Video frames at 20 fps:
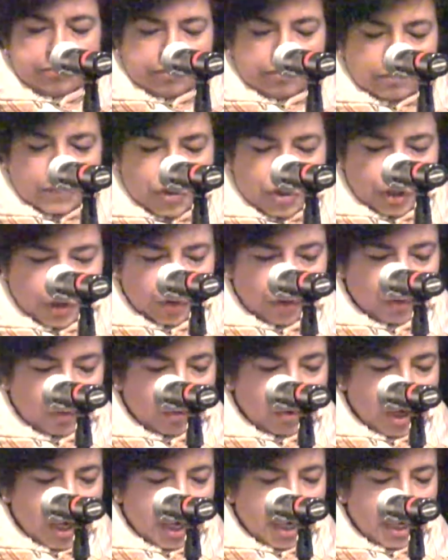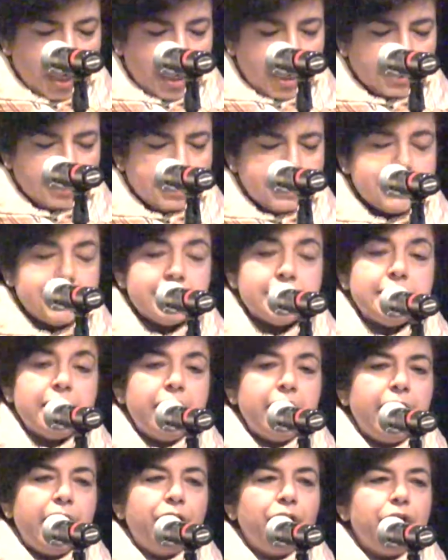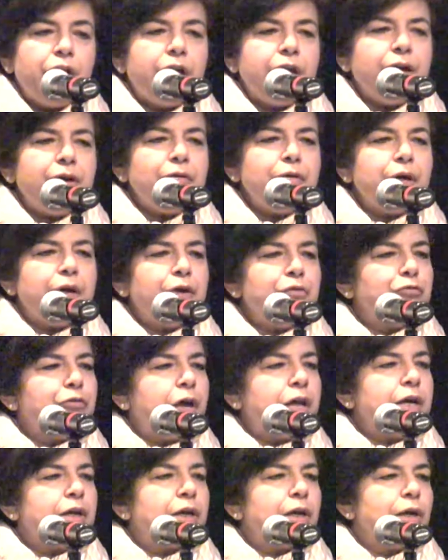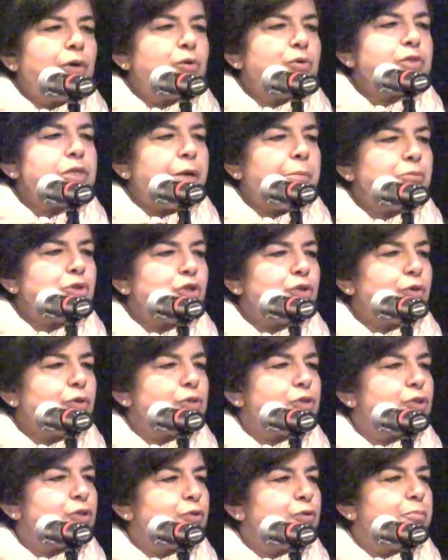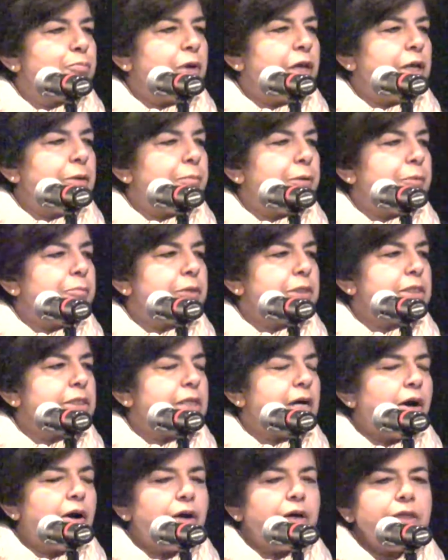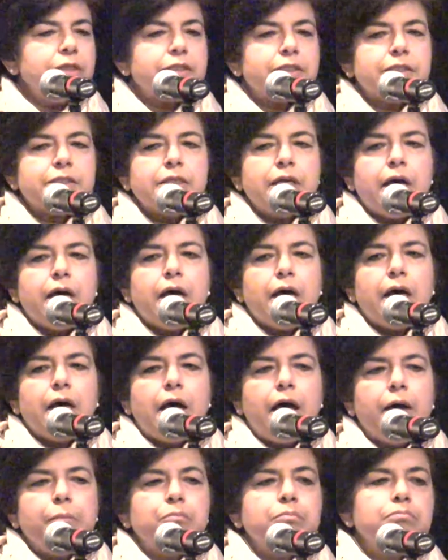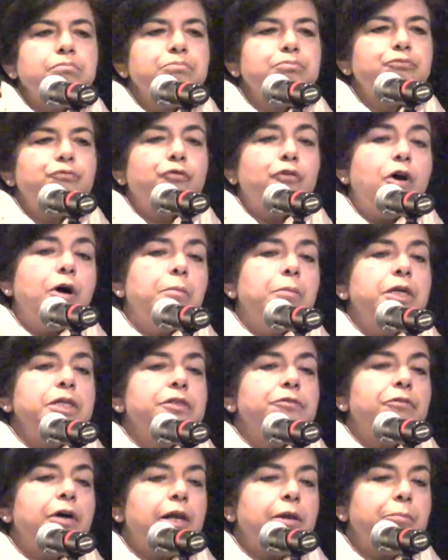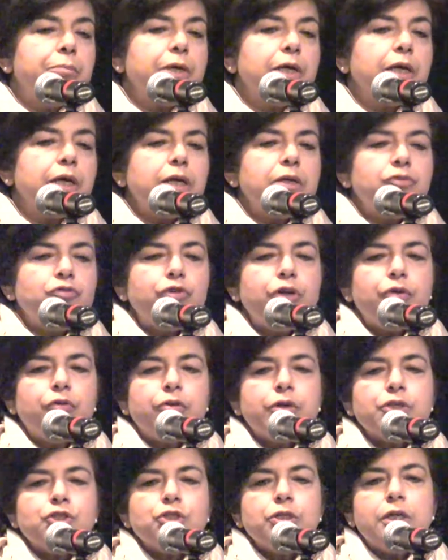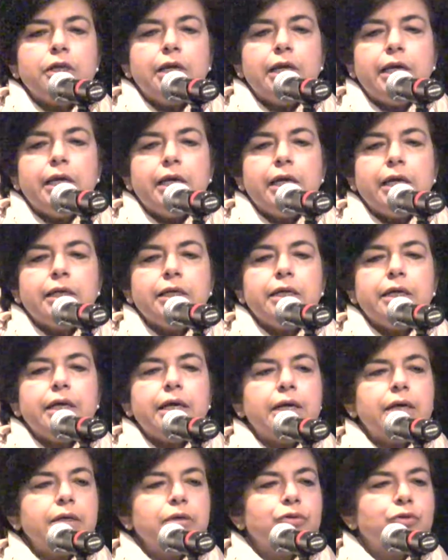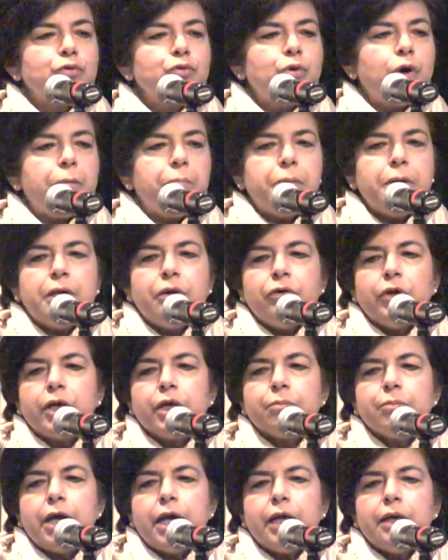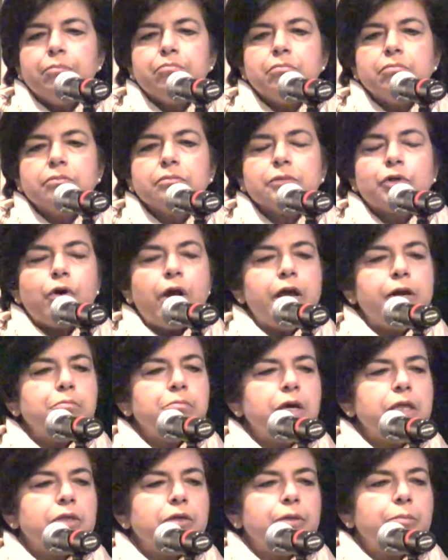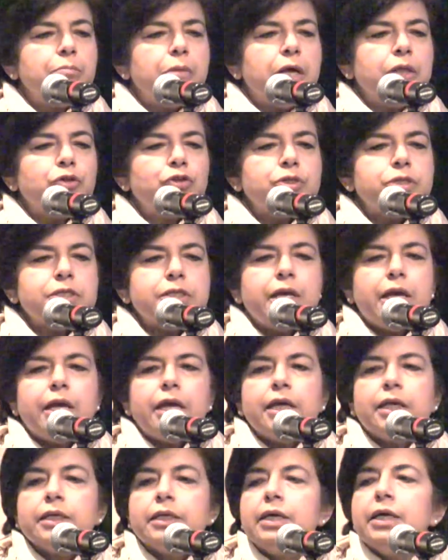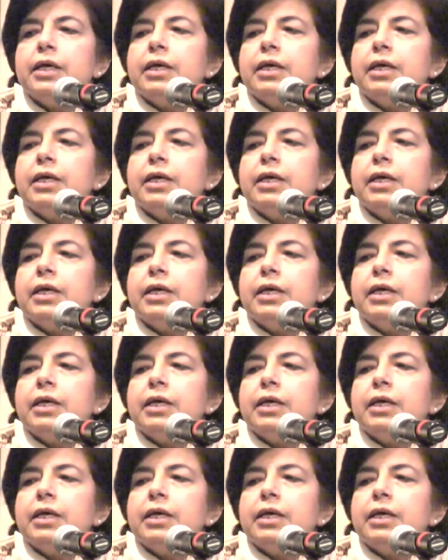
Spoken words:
So this is an area very close, I'm sure, to many people's hearts. I'm from a developing country originally, India. Grew up hearing my mother saying,